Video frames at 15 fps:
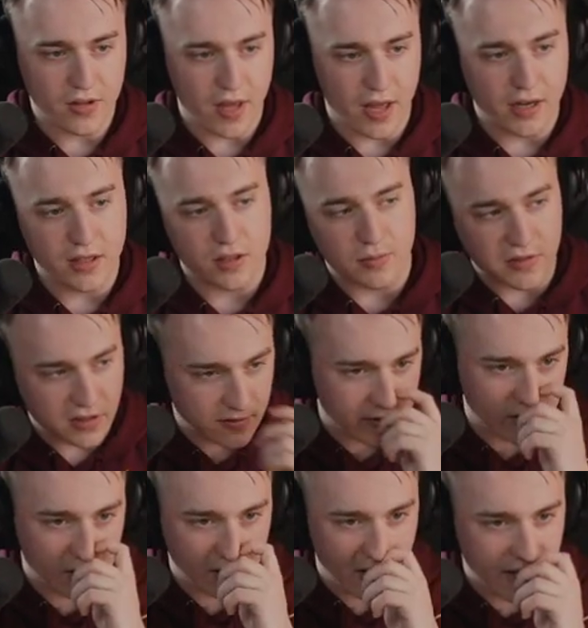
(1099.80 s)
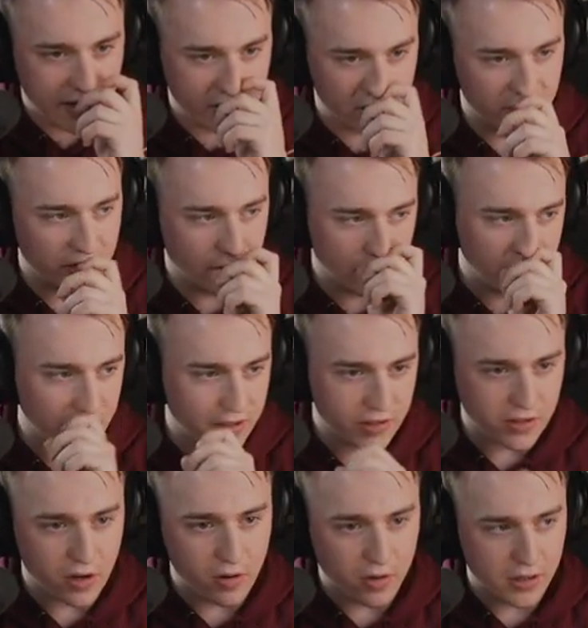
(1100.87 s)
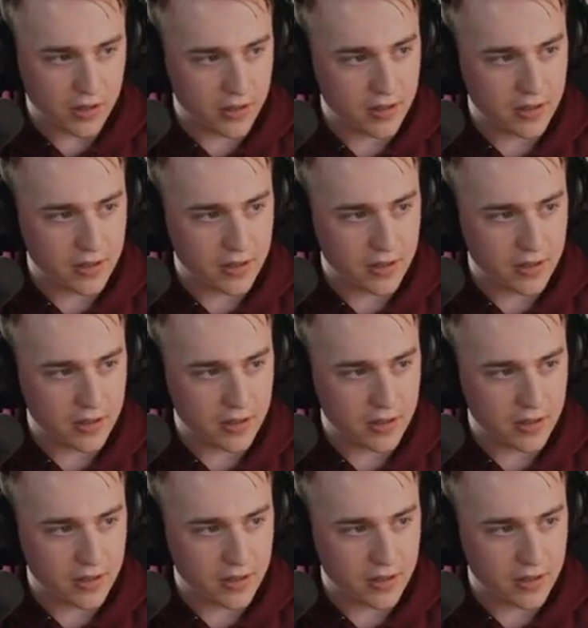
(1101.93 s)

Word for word: any specific class, or are we just going?